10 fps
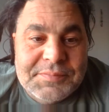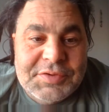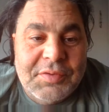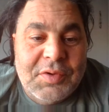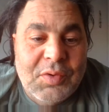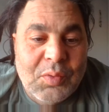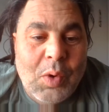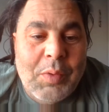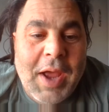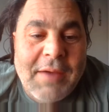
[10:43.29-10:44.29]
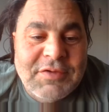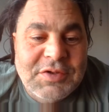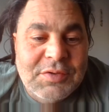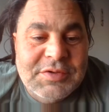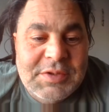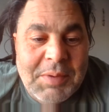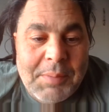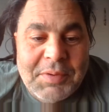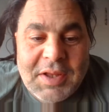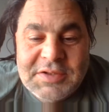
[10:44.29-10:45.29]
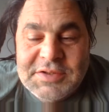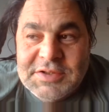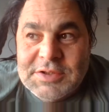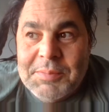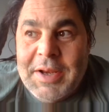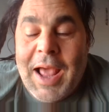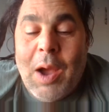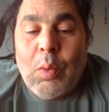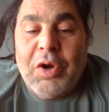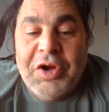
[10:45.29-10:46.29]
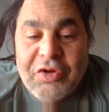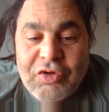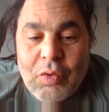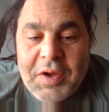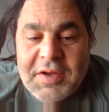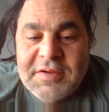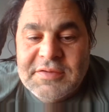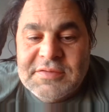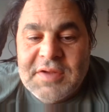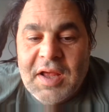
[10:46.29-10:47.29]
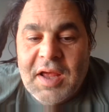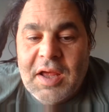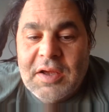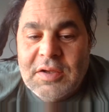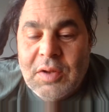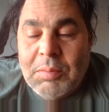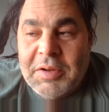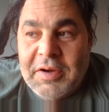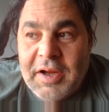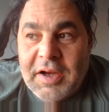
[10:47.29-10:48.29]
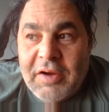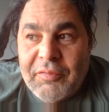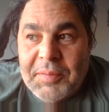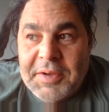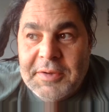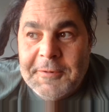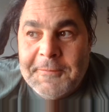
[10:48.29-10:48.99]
So what we have to do is depopulationism, and how we're going to do it is global internet government.